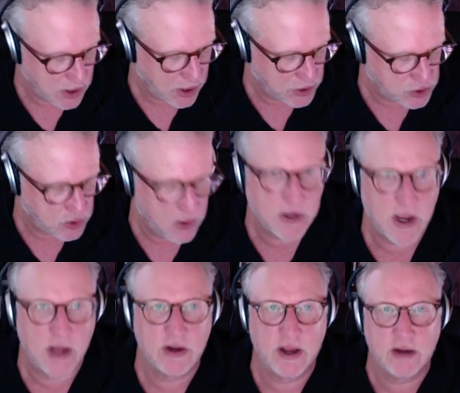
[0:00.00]
And so I
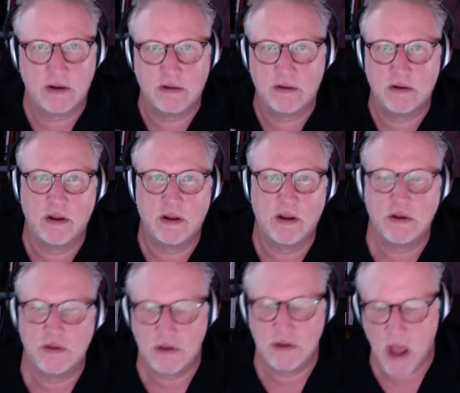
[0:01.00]
contacted Lee, and he
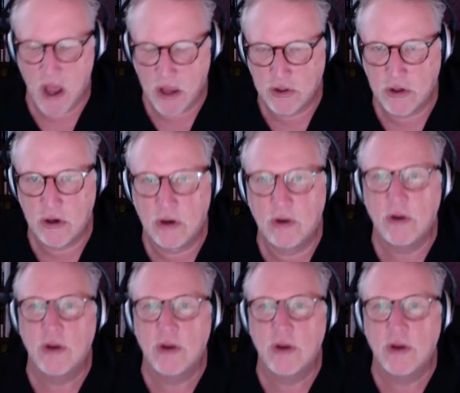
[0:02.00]
said, yeah, sure.